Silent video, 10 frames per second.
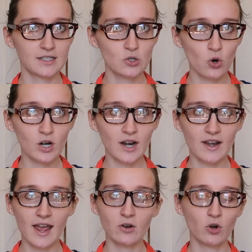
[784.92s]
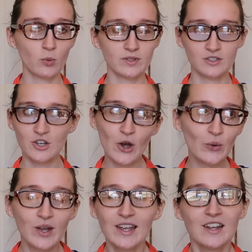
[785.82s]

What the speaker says: store, and I don't always know,